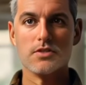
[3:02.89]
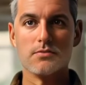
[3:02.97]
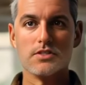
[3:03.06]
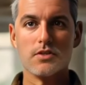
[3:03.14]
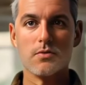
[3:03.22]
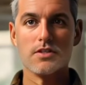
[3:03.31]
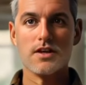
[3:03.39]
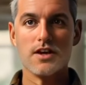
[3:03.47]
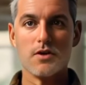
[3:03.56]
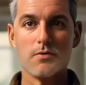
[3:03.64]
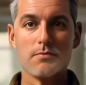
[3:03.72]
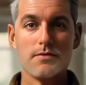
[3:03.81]
or 2
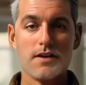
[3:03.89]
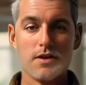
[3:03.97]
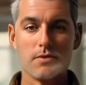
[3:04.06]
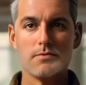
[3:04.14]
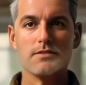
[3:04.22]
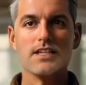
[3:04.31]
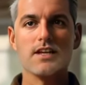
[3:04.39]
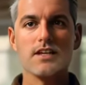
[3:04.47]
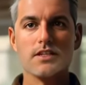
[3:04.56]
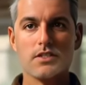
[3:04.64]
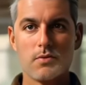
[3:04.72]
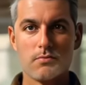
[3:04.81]
ago, I was feeding on a
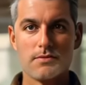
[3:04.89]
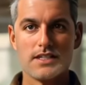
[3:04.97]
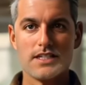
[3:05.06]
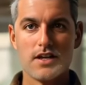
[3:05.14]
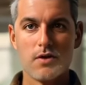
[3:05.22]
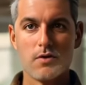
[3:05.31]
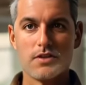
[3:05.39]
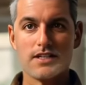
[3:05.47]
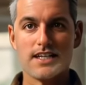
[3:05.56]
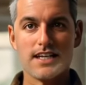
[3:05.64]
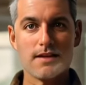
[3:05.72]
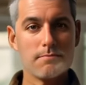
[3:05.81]
new video on
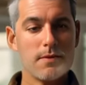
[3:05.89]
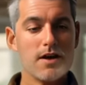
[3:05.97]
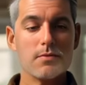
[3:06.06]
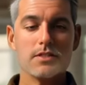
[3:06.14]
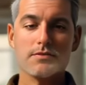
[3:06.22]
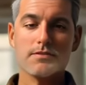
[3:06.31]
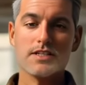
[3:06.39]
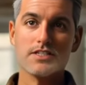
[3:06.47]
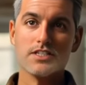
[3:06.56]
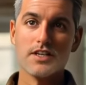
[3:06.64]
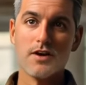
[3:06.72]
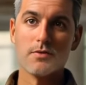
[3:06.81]
heat pumps of
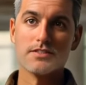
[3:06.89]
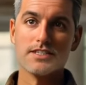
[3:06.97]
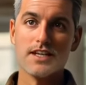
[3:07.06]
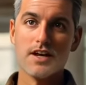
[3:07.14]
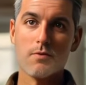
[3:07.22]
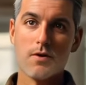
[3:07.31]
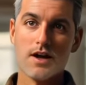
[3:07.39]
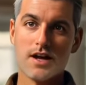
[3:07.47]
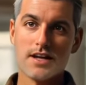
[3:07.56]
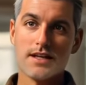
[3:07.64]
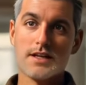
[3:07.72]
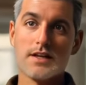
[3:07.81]
energy home
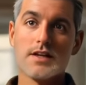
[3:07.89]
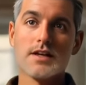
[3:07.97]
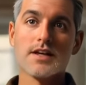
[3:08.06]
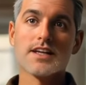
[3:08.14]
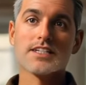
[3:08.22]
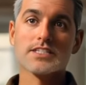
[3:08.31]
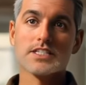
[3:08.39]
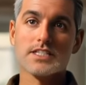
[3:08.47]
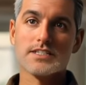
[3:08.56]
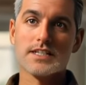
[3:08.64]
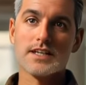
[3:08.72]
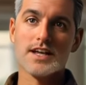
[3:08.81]
DIY, and since
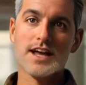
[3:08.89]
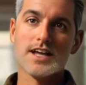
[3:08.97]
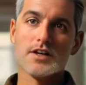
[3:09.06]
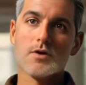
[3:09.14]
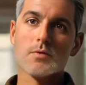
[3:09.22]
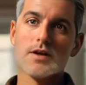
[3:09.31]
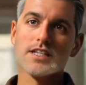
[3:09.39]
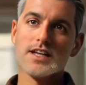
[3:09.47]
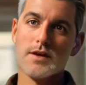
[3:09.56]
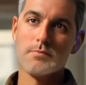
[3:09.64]
then, I don't wake up